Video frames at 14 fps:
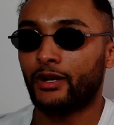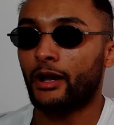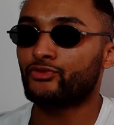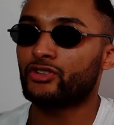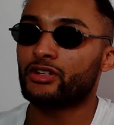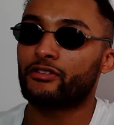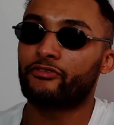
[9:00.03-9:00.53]
I'm
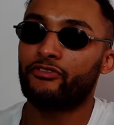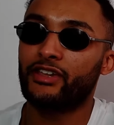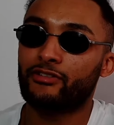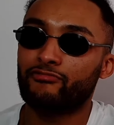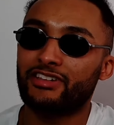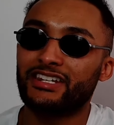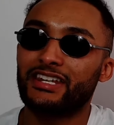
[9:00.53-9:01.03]
trying to think
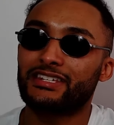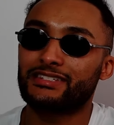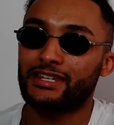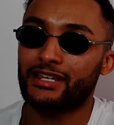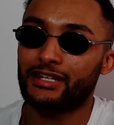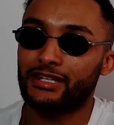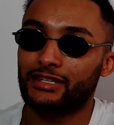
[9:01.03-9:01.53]

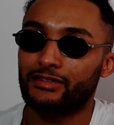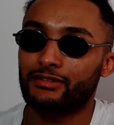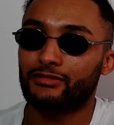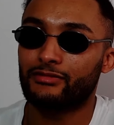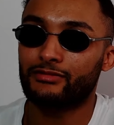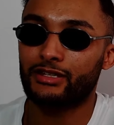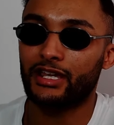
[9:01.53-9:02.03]
realistically.
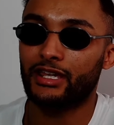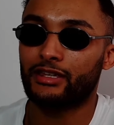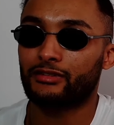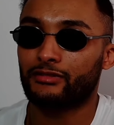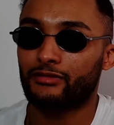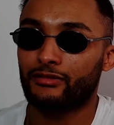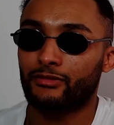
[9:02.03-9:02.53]
Okay,
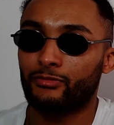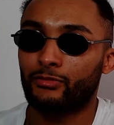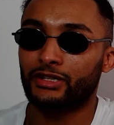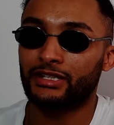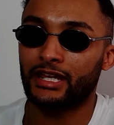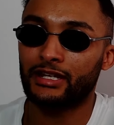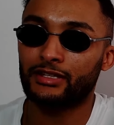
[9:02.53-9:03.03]
my
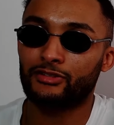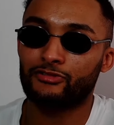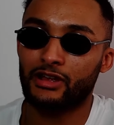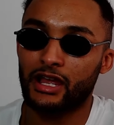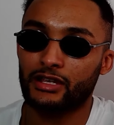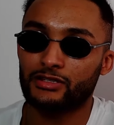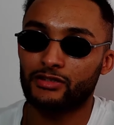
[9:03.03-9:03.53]
dad
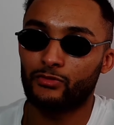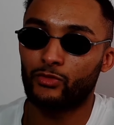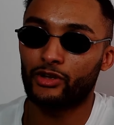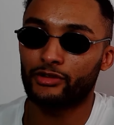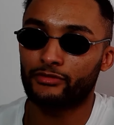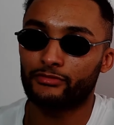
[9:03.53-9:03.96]
cracked someone.